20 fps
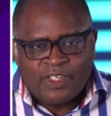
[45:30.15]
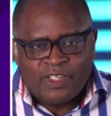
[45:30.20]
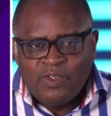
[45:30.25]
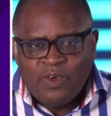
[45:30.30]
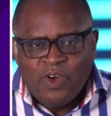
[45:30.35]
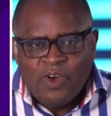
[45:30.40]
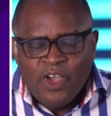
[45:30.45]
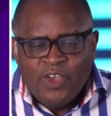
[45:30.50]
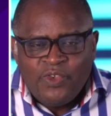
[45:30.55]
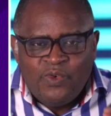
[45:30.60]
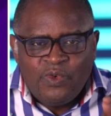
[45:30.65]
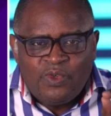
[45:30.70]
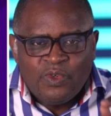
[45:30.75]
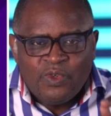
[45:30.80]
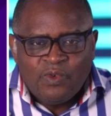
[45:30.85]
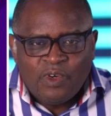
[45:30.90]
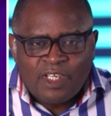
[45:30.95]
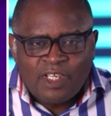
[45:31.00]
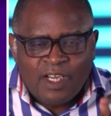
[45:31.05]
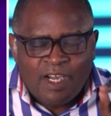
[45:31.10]
No, you do
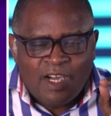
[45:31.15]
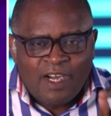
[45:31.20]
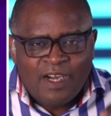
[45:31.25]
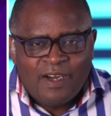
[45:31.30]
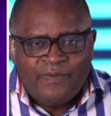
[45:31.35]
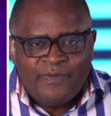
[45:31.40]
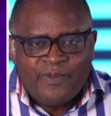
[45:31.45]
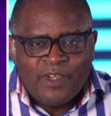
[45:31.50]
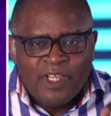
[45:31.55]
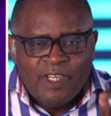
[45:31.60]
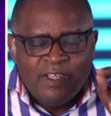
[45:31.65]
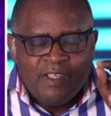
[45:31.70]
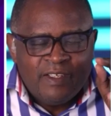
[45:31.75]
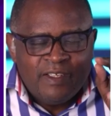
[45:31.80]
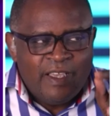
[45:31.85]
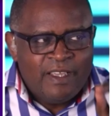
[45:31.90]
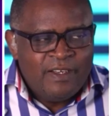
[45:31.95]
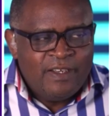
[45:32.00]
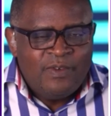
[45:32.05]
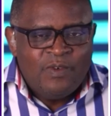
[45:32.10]
not have,
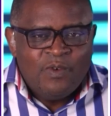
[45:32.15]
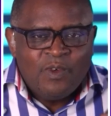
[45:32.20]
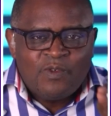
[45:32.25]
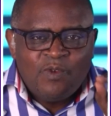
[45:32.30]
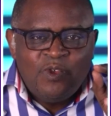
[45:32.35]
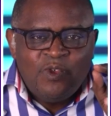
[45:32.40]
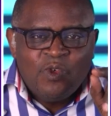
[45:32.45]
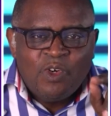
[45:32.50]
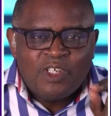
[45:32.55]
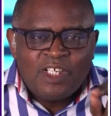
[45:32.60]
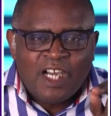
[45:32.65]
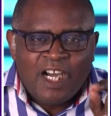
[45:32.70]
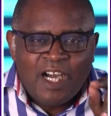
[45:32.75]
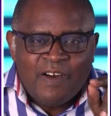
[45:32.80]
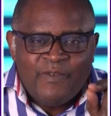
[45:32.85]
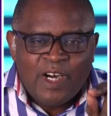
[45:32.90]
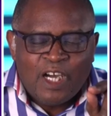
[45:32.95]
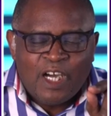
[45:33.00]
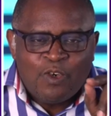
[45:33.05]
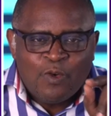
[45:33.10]
you don't have
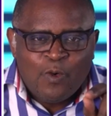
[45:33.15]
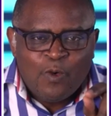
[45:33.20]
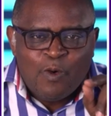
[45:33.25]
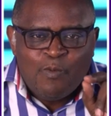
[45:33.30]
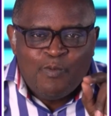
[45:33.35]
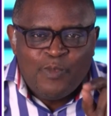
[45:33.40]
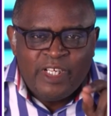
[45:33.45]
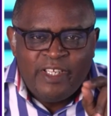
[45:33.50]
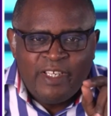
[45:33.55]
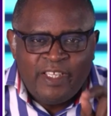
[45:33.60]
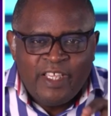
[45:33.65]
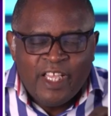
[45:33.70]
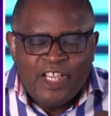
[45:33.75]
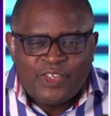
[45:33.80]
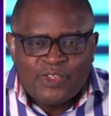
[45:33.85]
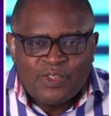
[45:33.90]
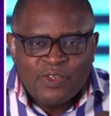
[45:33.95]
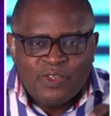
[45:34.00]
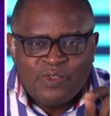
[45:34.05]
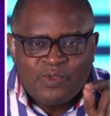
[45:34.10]
an
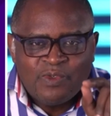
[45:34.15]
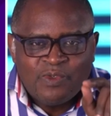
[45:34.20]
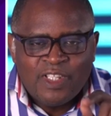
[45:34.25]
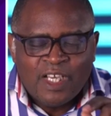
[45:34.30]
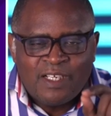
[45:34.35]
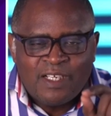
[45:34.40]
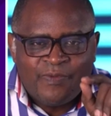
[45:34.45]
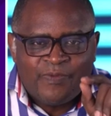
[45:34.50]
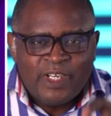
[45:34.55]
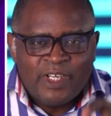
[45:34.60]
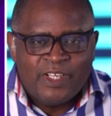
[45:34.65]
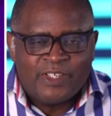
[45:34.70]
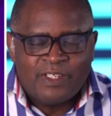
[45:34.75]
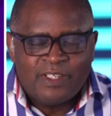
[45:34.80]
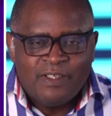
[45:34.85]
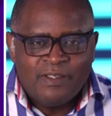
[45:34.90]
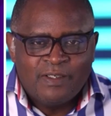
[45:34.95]
obligation to that flesh.